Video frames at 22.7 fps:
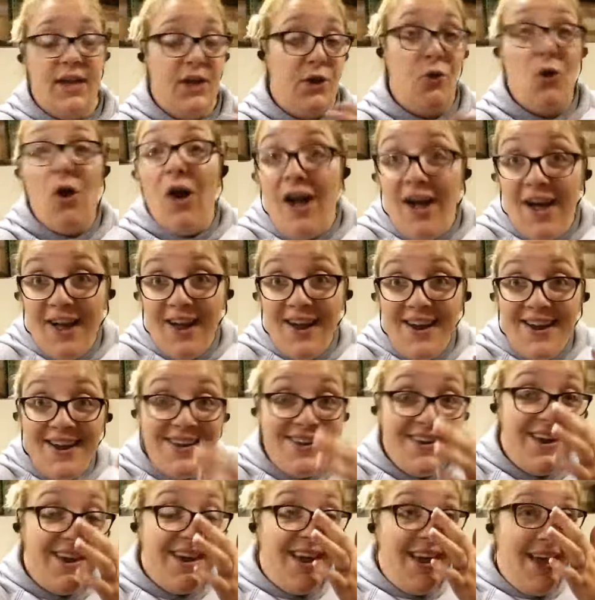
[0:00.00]
I
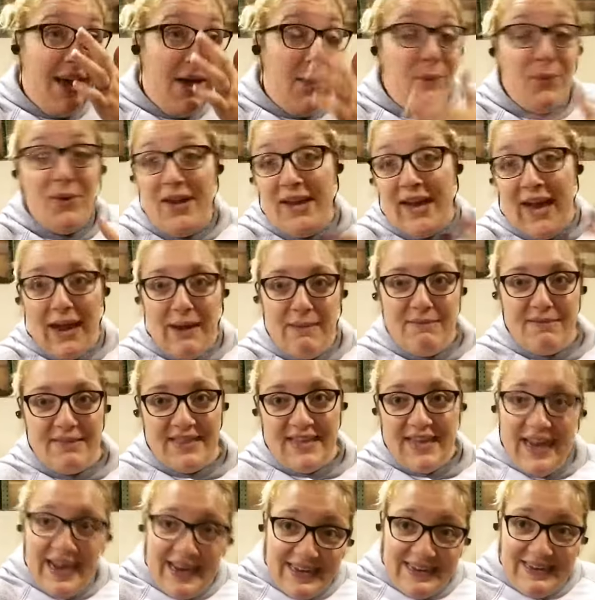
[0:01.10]
cried when it came to
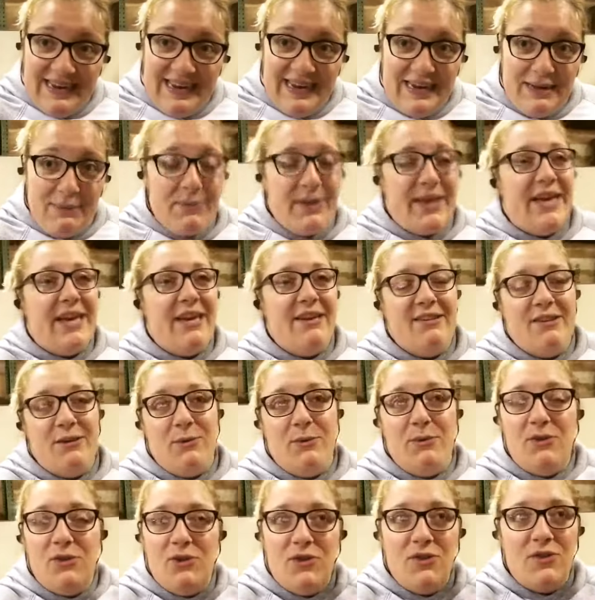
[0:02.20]
the ending because it
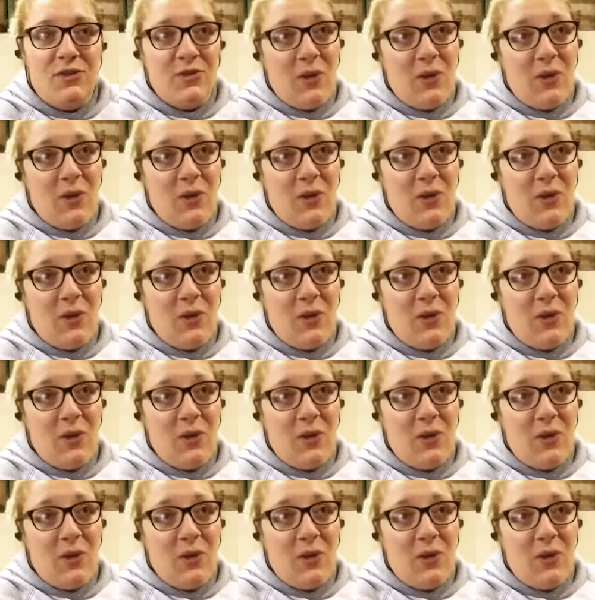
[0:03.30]
was just